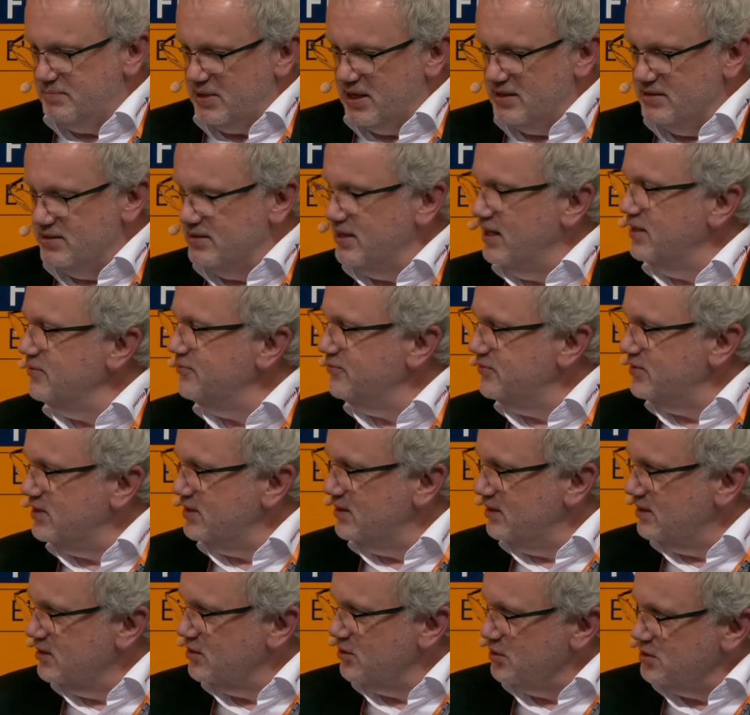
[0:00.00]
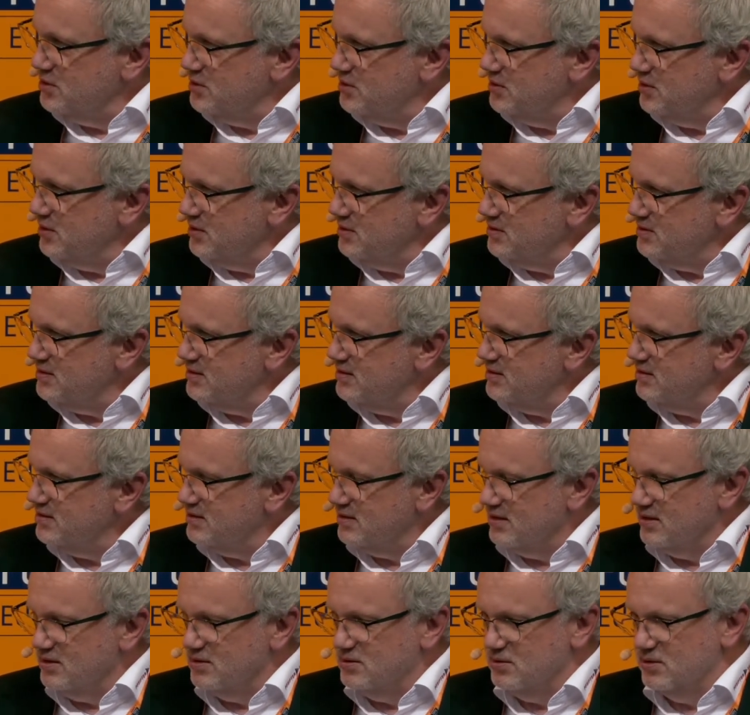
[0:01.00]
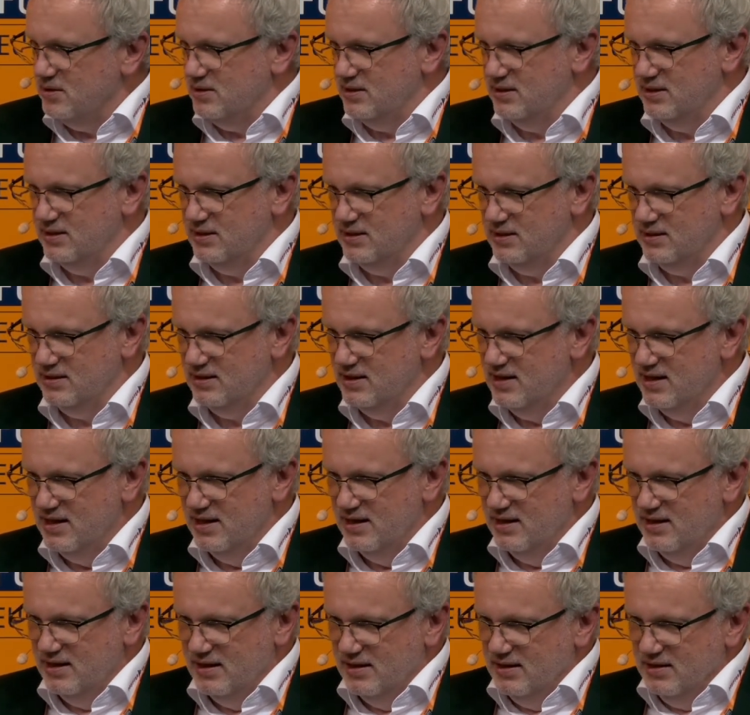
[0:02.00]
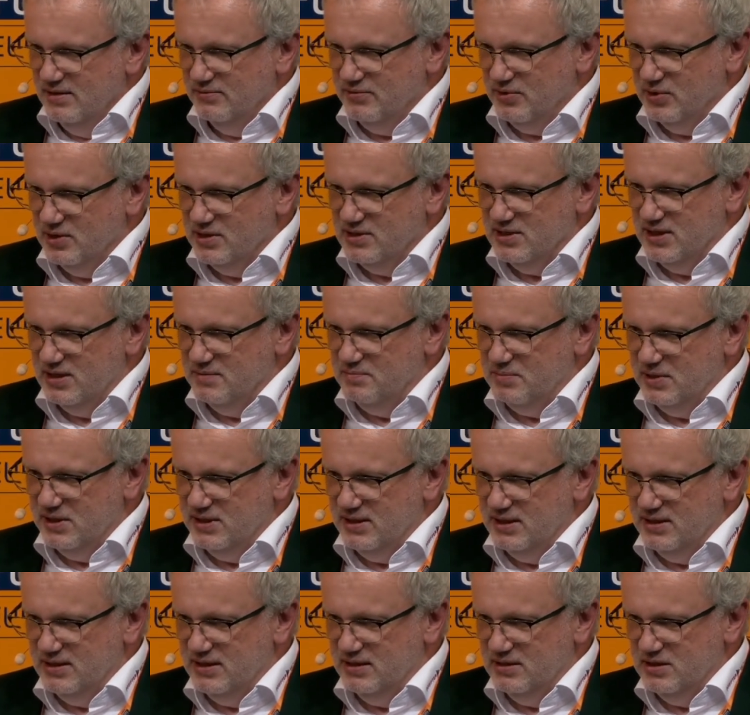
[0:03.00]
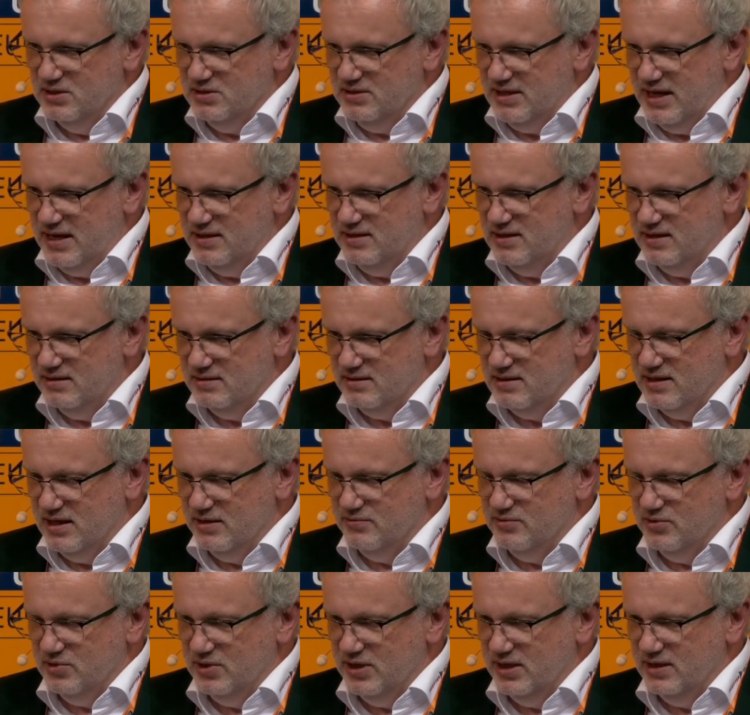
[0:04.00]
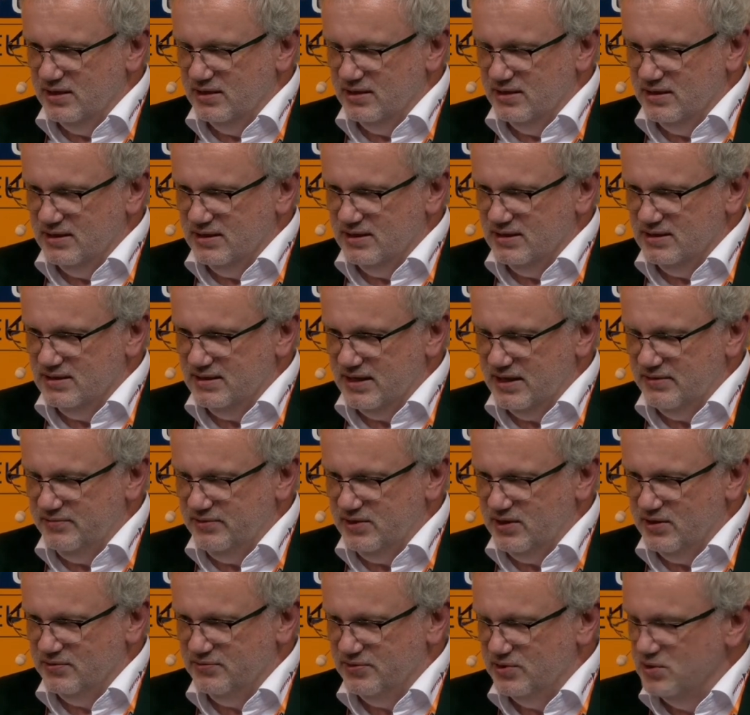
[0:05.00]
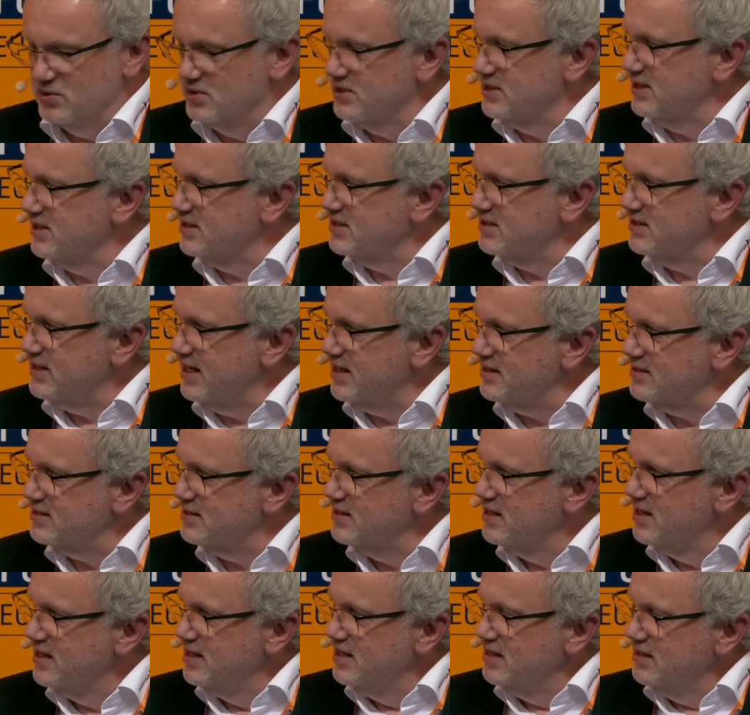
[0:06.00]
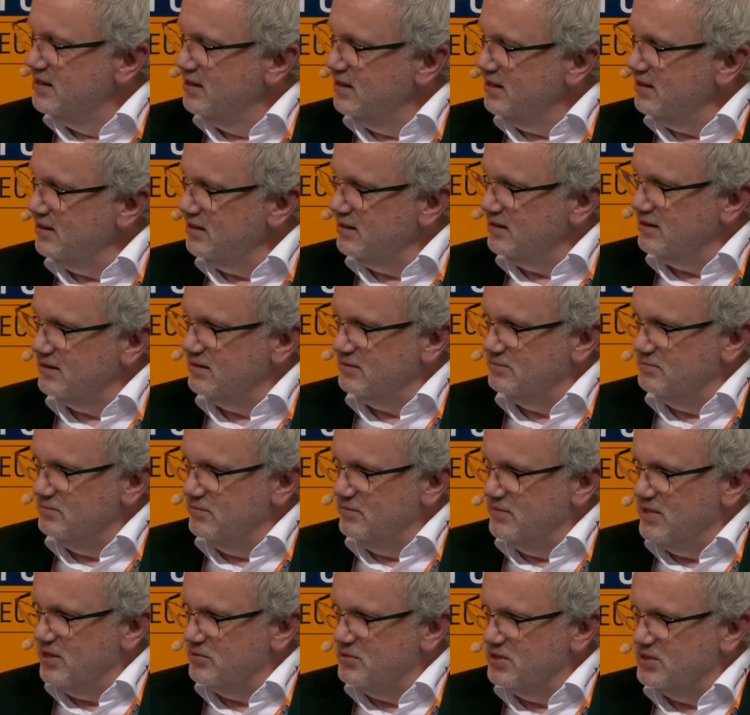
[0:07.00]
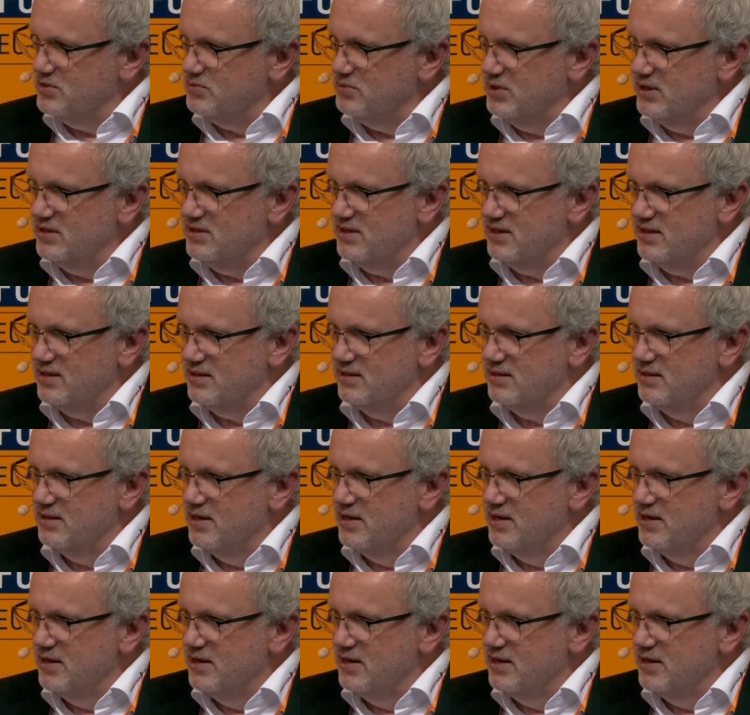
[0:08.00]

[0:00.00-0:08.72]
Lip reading: safety concerns. So, for example, in a standard covering safety of fuel cell stacks, there is written